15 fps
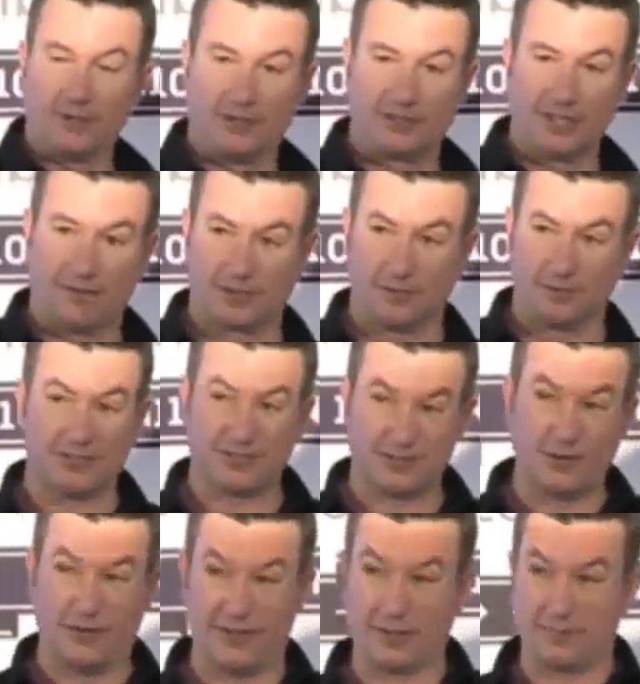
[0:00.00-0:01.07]
good at JavaScript. I
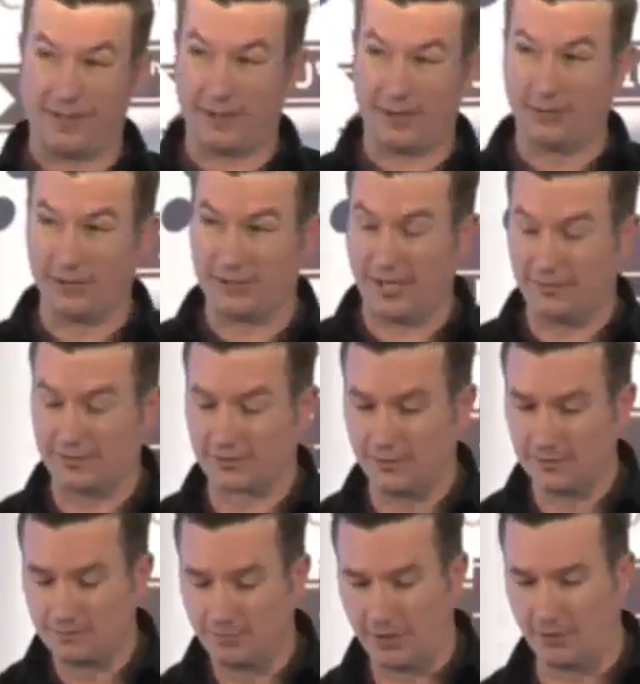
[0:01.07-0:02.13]
still don't think I'm that good at
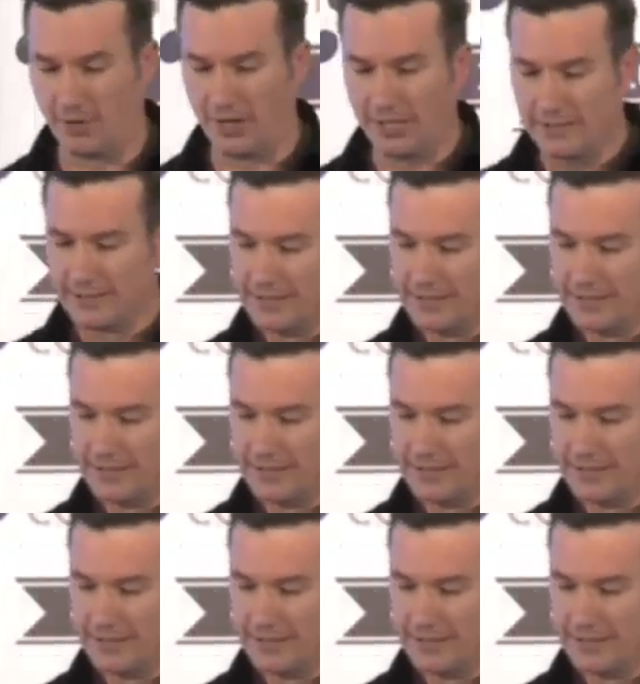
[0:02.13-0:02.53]
JavaScript, by the way.